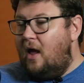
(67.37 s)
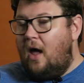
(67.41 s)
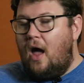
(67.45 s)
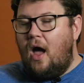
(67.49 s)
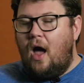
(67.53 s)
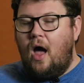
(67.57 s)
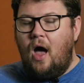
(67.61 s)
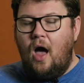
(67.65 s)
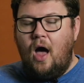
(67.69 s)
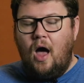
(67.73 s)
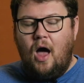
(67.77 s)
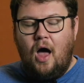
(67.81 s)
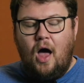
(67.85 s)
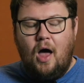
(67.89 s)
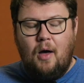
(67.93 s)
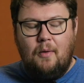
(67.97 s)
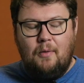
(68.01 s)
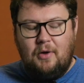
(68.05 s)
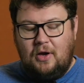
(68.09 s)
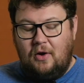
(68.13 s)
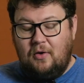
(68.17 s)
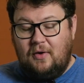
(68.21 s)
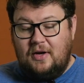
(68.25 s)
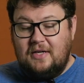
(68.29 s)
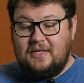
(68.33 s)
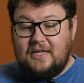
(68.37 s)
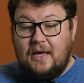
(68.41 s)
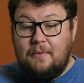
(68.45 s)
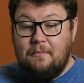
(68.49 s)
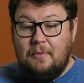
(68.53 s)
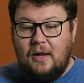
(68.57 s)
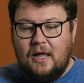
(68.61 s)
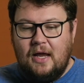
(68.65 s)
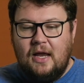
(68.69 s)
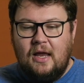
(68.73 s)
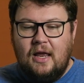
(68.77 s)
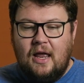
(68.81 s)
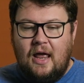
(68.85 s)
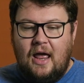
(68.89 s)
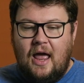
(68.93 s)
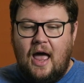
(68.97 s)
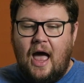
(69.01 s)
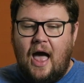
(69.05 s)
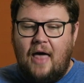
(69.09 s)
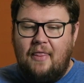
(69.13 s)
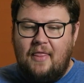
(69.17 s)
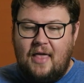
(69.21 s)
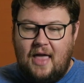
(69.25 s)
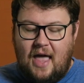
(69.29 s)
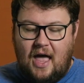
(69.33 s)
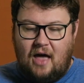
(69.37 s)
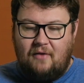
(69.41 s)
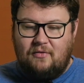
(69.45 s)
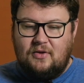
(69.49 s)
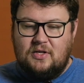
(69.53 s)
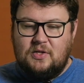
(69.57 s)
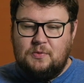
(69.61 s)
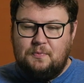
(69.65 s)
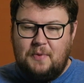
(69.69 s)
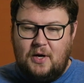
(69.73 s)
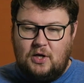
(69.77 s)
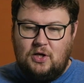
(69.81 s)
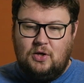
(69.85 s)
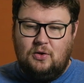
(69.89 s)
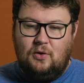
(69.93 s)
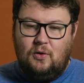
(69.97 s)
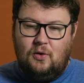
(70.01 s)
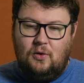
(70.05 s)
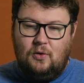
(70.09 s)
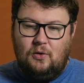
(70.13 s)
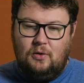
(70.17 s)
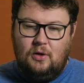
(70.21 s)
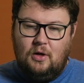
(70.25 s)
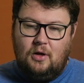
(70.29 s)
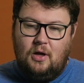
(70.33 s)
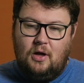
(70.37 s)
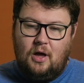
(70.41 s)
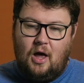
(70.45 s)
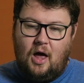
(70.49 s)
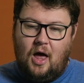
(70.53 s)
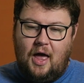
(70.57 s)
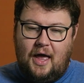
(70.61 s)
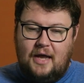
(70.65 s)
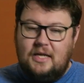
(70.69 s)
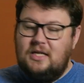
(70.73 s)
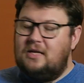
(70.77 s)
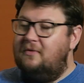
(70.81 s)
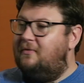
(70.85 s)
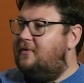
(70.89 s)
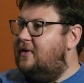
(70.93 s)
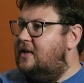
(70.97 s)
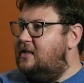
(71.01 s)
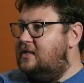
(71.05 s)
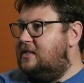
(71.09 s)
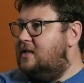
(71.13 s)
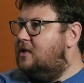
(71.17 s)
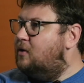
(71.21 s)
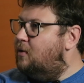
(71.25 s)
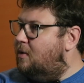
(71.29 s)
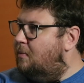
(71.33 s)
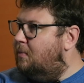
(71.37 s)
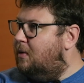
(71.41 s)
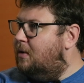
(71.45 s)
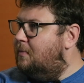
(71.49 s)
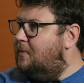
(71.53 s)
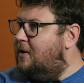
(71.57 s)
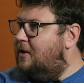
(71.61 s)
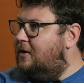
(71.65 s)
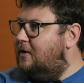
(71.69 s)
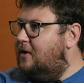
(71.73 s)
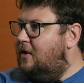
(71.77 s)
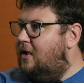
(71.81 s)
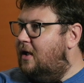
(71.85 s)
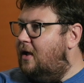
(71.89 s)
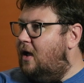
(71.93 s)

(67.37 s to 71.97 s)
an assembly, and they have a special interface that you implement.